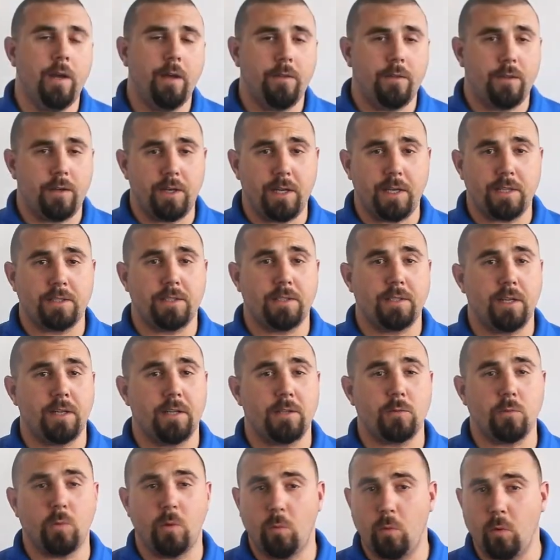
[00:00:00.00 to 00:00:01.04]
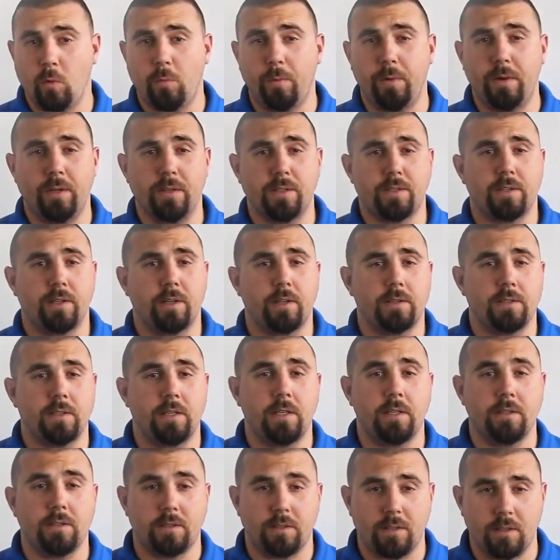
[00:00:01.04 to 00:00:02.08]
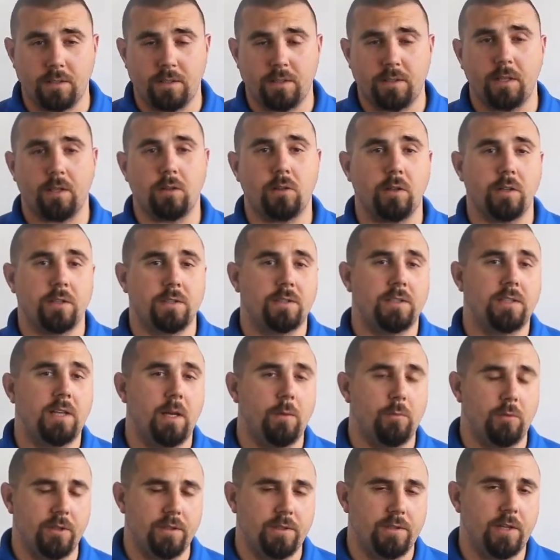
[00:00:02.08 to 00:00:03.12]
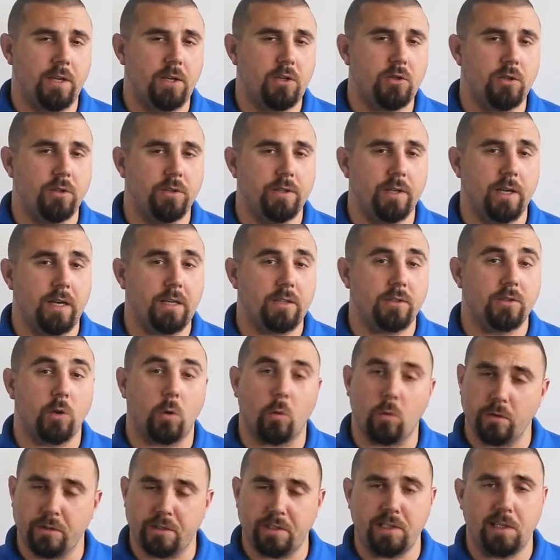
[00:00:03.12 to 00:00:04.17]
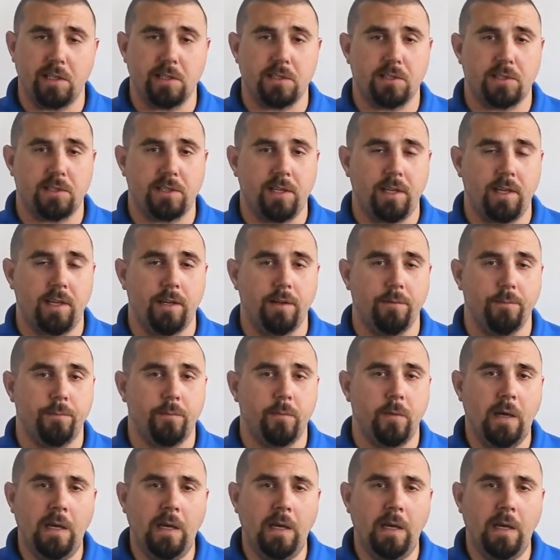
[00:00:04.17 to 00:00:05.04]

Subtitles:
The next test we will be discussing is the cyclic stabilization test, or CST.